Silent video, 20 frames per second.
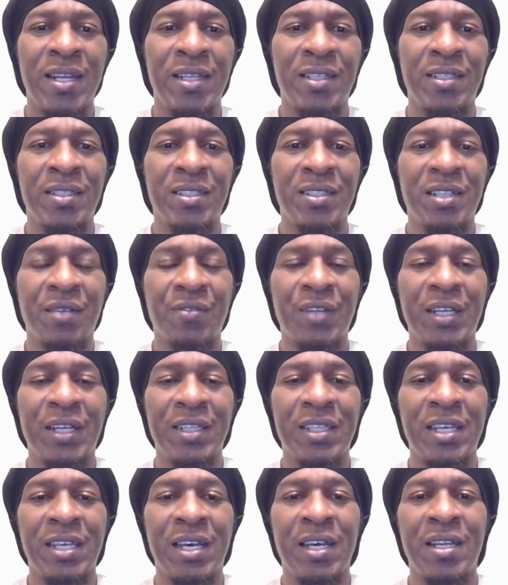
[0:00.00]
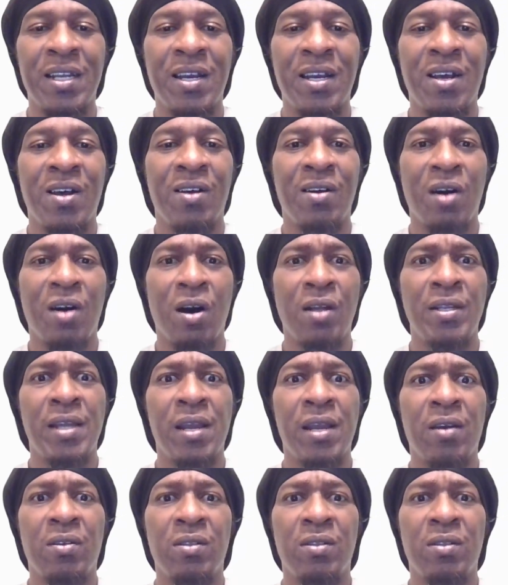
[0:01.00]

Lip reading: and stuff like that all day.